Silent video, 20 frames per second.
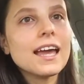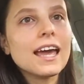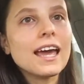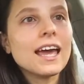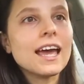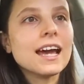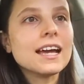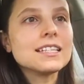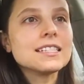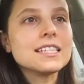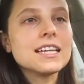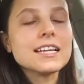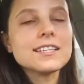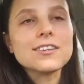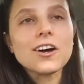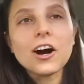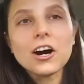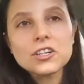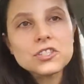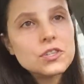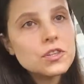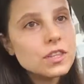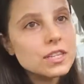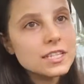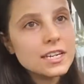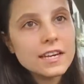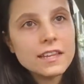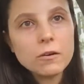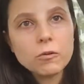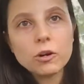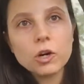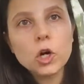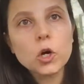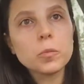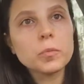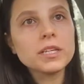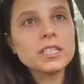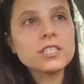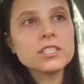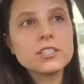And today's also the day that we're
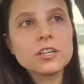hoping to